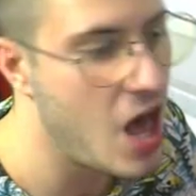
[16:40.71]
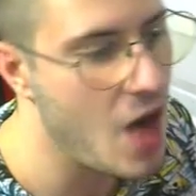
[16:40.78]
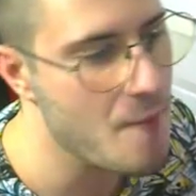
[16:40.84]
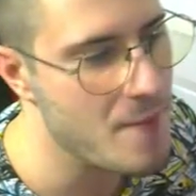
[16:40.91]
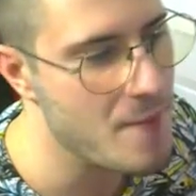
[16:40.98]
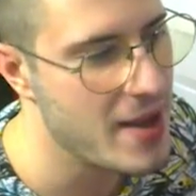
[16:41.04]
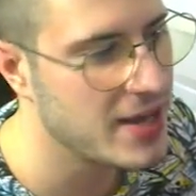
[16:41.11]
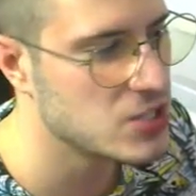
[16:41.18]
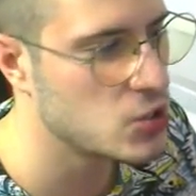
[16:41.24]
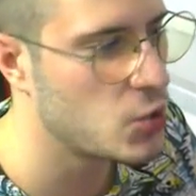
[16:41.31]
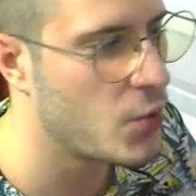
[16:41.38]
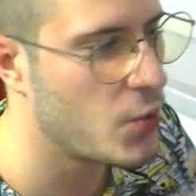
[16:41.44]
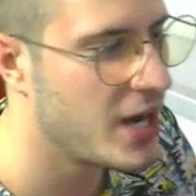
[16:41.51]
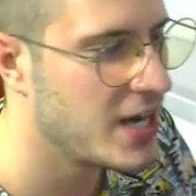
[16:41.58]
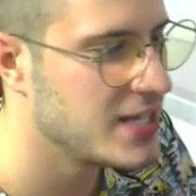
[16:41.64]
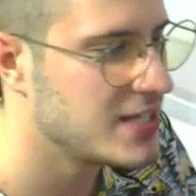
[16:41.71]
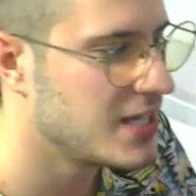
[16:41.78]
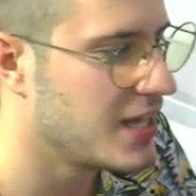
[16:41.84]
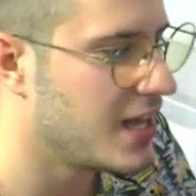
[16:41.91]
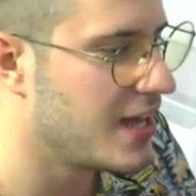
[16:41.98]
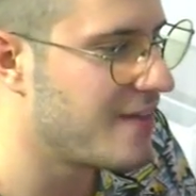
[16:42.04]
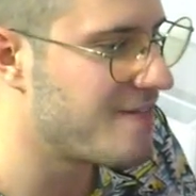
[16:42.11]
Omega Squad
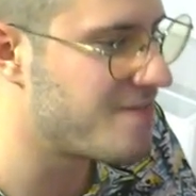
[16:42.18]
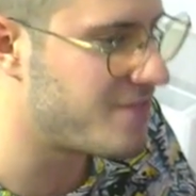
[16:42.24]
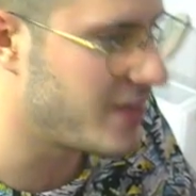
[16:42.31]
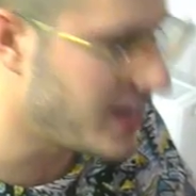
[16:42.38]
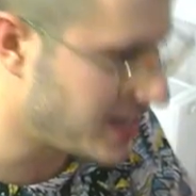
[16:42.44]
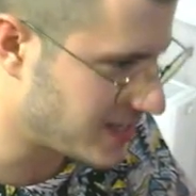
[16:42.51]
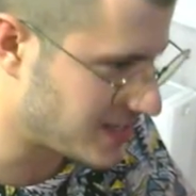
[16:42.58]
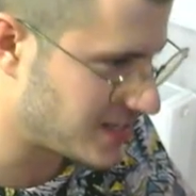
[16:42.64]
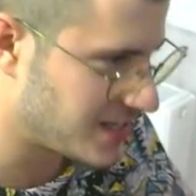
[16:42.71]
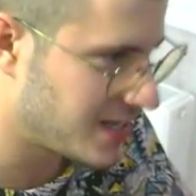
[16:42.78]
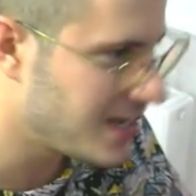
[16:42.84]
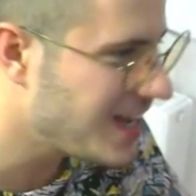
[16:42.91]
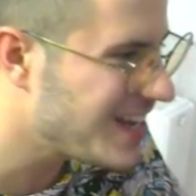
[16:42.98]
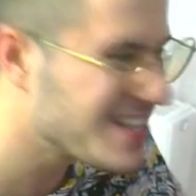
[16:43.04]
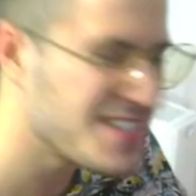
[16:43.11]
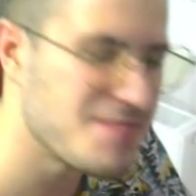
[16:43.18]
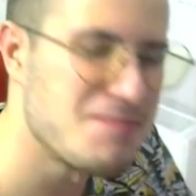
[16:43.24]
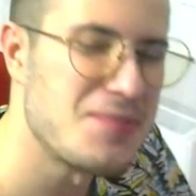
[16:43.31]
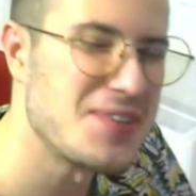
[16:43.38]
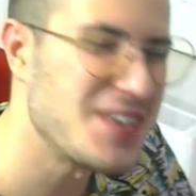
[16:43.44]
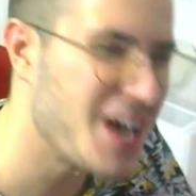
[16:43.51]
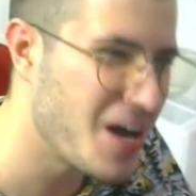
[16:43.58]
Fizz is
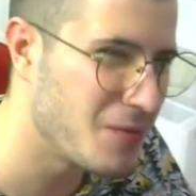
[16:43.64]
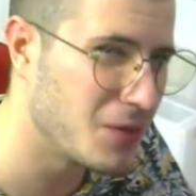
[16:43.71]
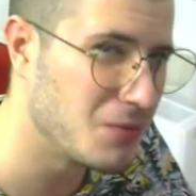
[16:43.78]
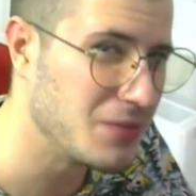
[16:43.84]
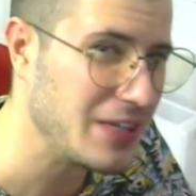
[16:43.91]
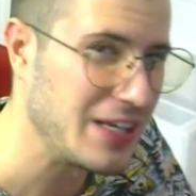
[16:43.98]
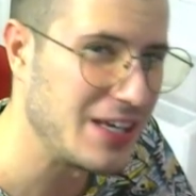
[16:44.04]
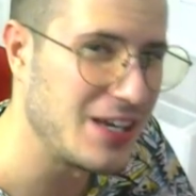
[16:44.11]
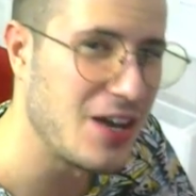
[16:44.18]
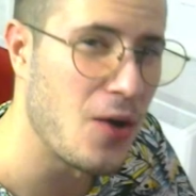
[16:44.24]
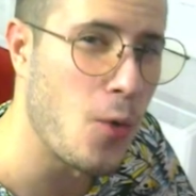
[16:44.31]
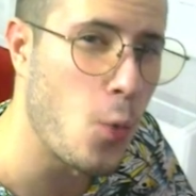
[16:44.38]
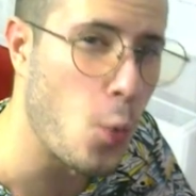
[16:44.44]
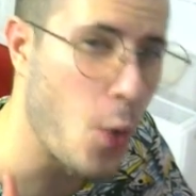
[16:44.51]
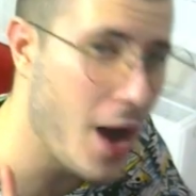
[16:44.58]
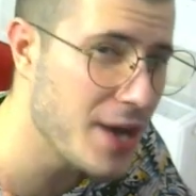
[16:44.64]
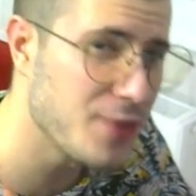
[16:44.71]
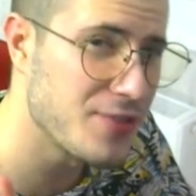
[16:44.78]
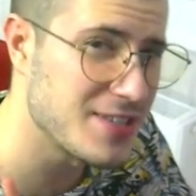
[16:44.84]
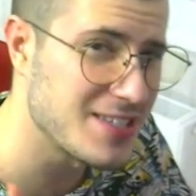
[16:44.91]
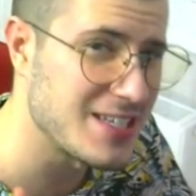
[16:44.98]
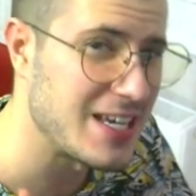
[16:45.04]
probably one
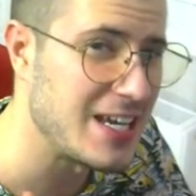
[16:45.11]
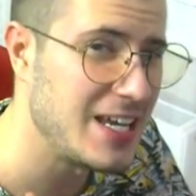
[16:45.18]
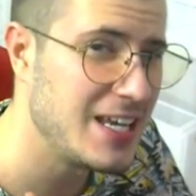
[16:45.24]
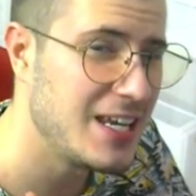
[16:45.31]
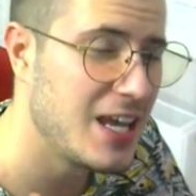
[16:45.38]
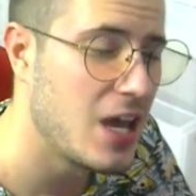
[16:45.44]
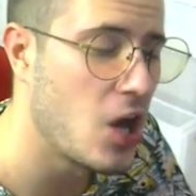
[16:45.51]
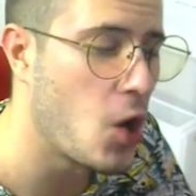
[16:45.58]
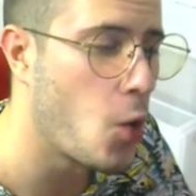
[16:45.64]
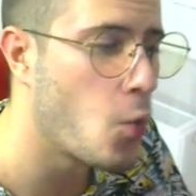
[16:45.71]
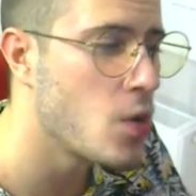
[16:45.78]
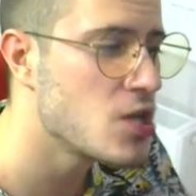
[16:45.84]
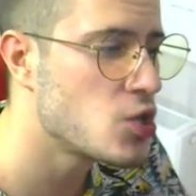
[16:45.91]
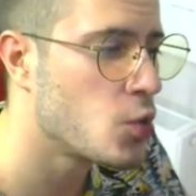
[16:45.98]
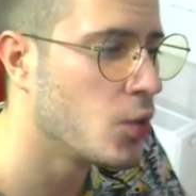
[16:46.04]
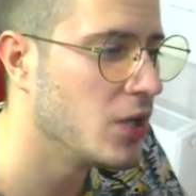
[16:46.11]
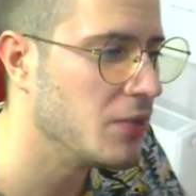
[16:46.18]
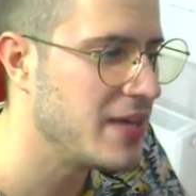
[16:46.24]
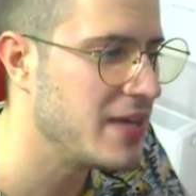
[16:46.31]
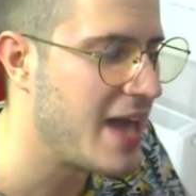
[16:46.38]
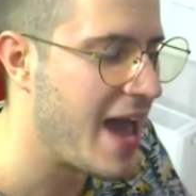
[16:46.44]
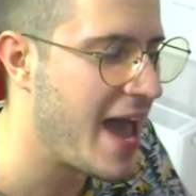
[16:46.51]
of the skins which will
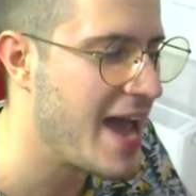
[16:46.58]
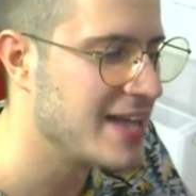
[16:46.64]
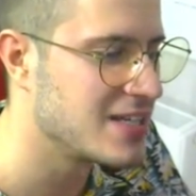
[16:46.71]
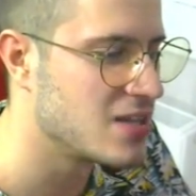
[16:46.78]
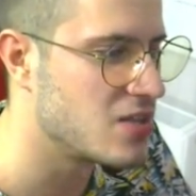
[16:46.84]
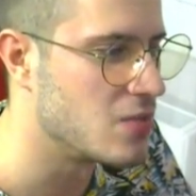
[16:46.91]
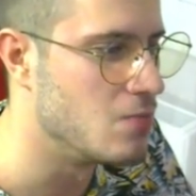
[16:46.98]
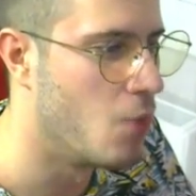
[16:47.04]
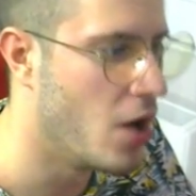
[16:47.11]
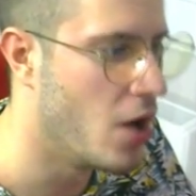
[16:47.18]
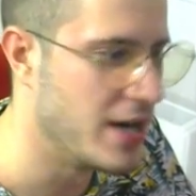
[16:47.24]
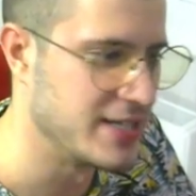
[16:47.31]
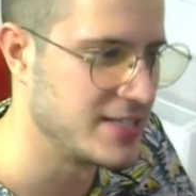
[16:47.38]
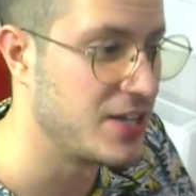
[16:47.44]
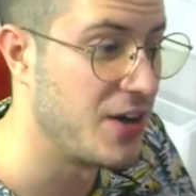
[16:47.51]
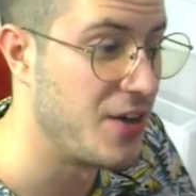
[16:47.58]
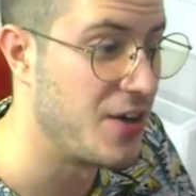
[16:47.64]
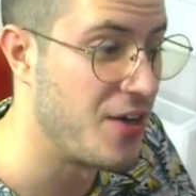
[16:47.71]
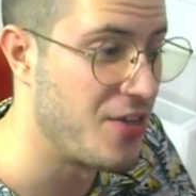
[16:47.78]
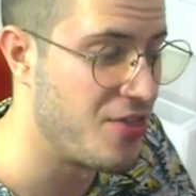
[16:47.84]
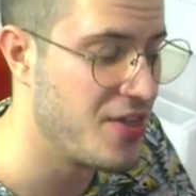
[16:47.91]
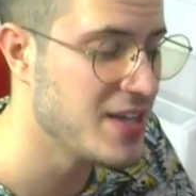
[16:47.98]
be hated the most,
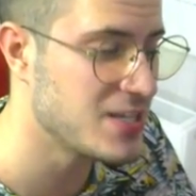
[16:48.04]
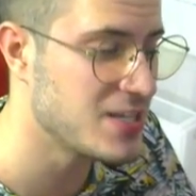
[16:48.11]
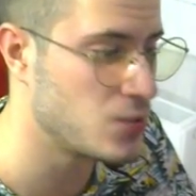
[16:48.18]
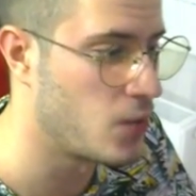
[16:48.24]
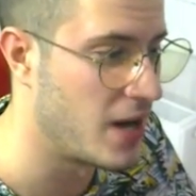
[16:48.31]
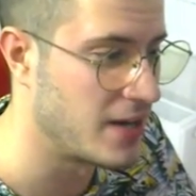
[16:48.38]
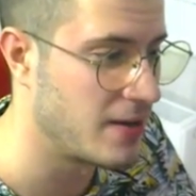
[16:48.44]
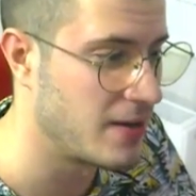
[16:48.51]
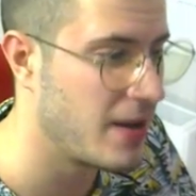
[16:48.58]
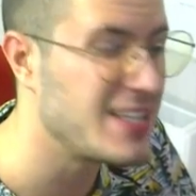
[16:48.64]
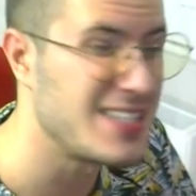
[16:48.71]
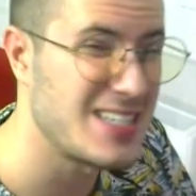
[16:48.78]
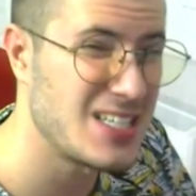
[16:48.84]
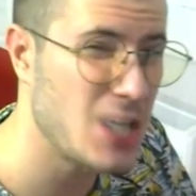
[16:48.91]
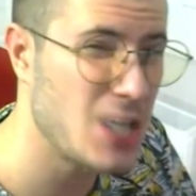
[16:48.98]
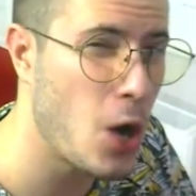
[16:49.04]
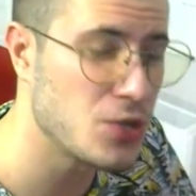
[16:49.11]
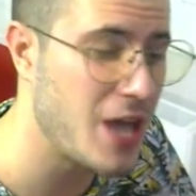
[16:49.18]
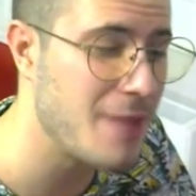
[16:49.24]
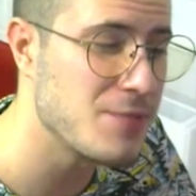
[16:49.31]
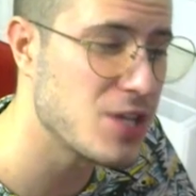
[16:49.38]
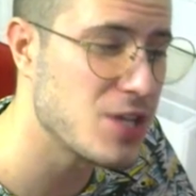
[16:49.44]
cause this one is so
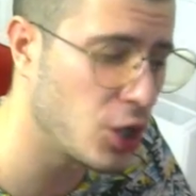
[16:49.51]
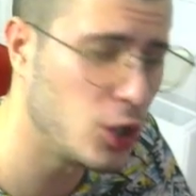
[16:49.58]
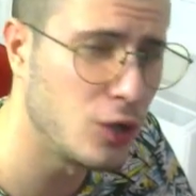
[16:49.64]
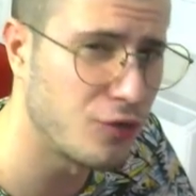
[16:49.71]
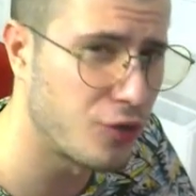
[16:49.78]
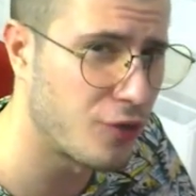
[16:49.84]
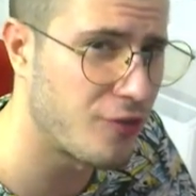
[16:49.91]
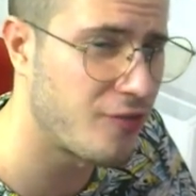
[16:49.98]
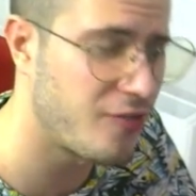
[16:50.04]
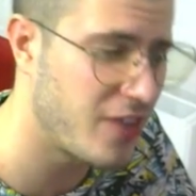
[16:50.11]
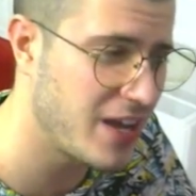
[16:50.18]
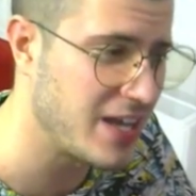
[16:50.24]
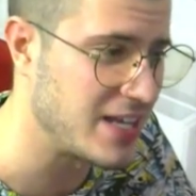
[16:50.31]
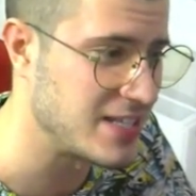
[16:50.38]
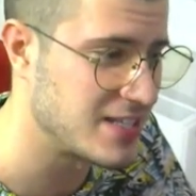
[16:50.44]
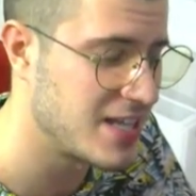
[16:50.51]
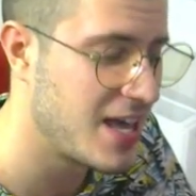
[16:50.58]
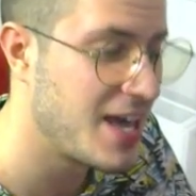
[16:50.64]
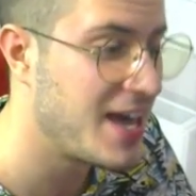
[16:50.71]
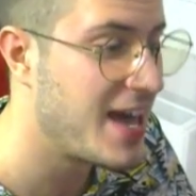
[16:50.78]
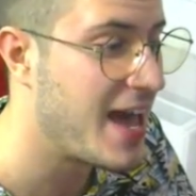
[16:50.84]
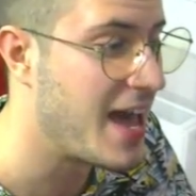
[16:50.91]
damn cool for Fizz,
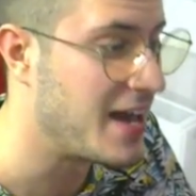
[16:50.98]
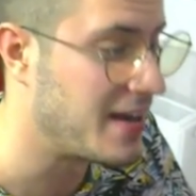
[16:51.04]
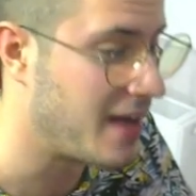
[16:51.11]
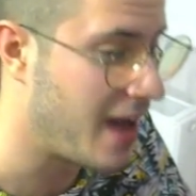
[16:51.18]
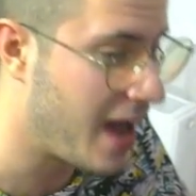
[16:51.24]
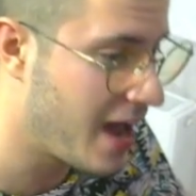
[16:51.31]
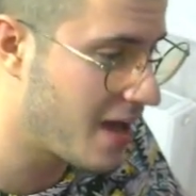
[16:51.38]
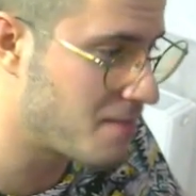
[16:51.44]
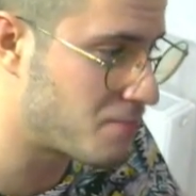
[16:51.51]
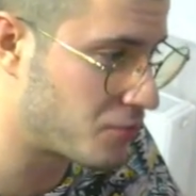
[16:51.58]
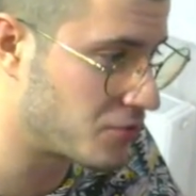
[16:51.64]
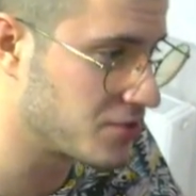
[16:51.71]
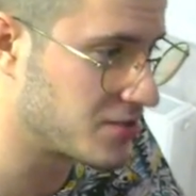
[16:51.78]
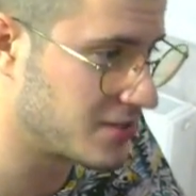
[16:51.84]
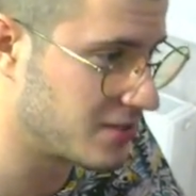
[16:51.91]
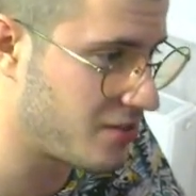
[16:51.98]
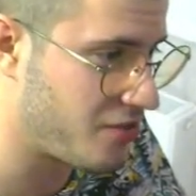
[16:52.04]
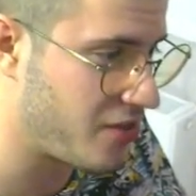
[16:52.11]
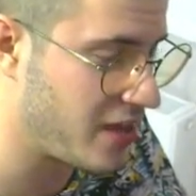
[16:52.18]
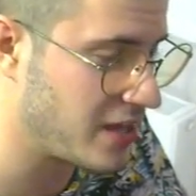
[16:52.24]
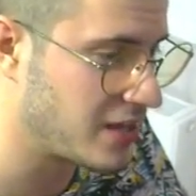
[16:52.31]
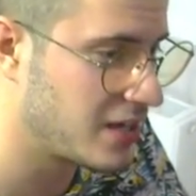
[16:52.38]
and I personally
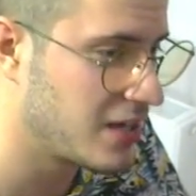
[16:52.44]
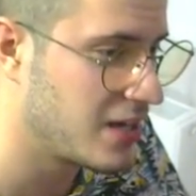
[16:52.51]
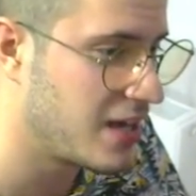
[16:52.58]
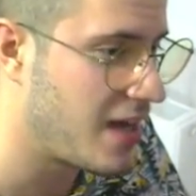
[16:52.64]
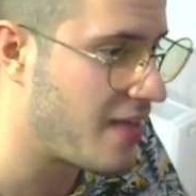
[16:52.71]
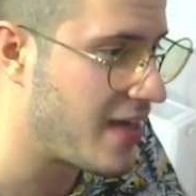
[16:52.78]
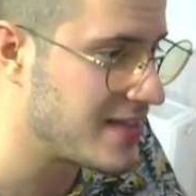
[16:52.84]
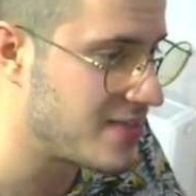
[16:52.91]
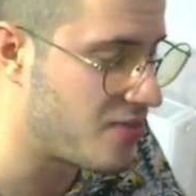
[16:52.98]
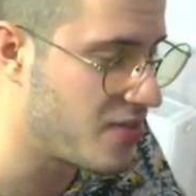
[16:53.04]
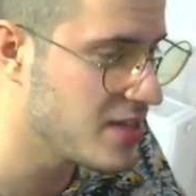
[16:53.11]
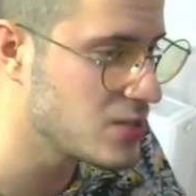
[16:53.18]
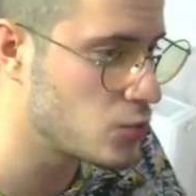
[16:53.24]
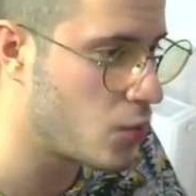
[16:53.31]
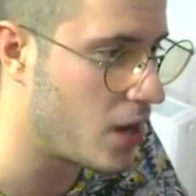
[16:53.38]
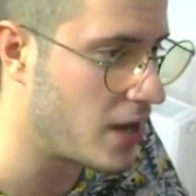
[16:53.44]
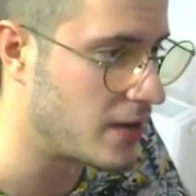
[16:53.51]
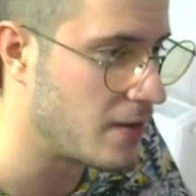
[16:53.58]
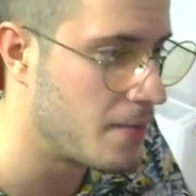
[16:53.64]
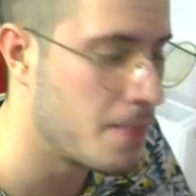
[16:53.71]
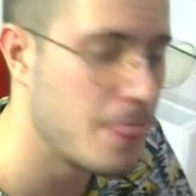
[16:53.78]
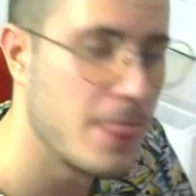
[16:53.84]
think that this one